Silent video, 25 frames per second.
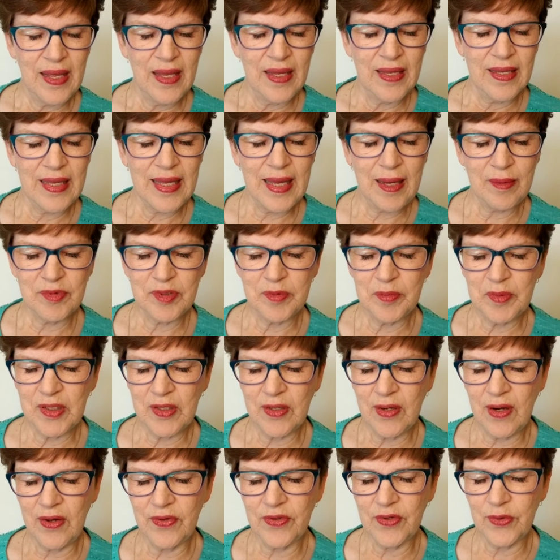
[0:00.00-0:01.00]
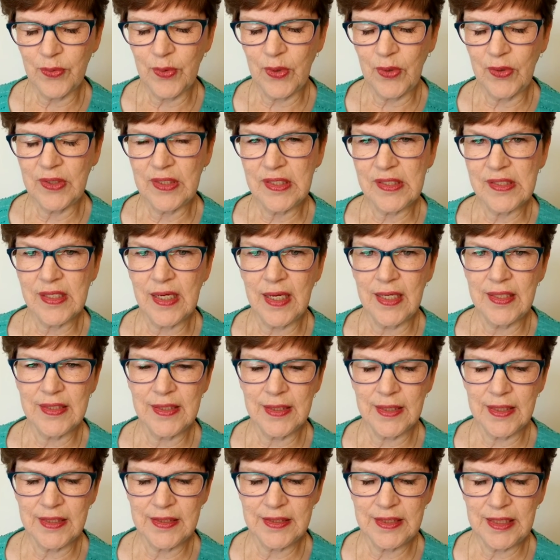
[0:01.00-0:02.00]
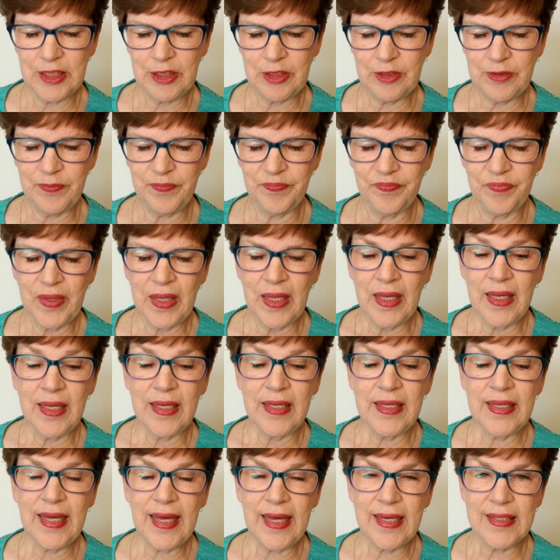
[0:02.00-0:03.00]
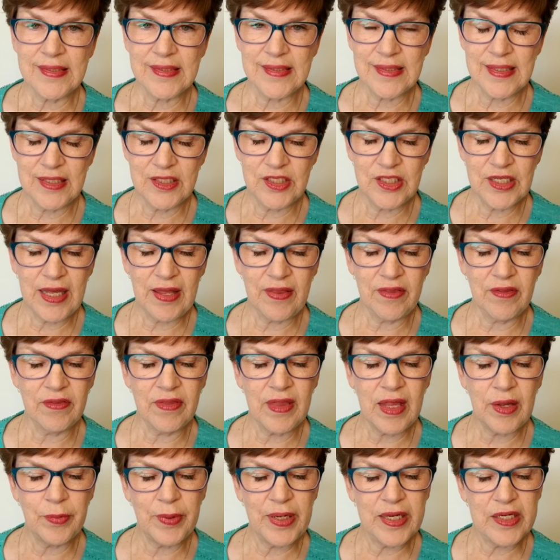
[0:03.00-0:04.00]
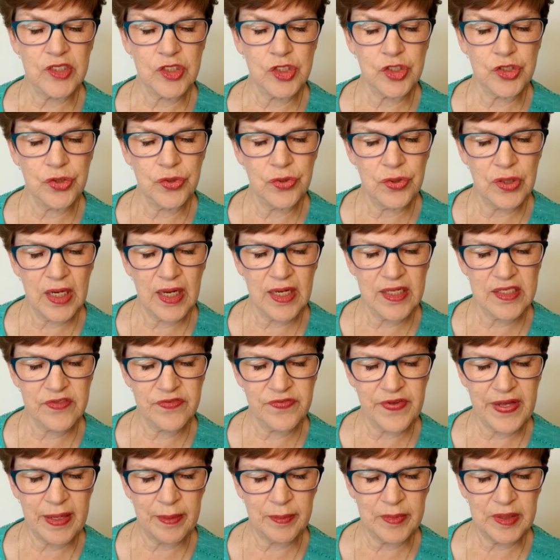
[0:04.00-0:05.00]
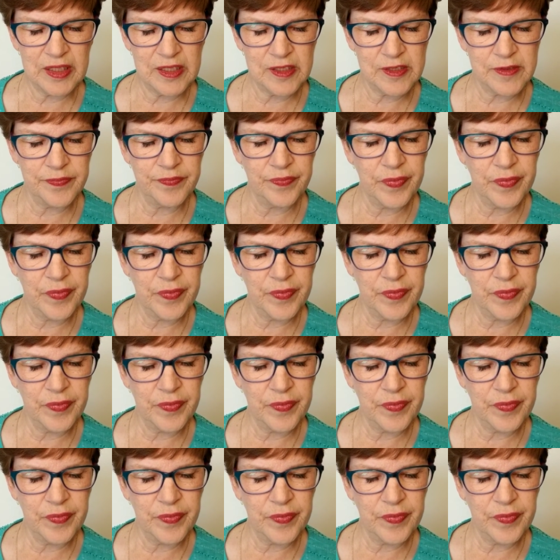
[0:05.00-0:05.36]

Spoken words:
Captain MacArthur rolled his eyes and continued. Yes, and together they raised 2 nice families.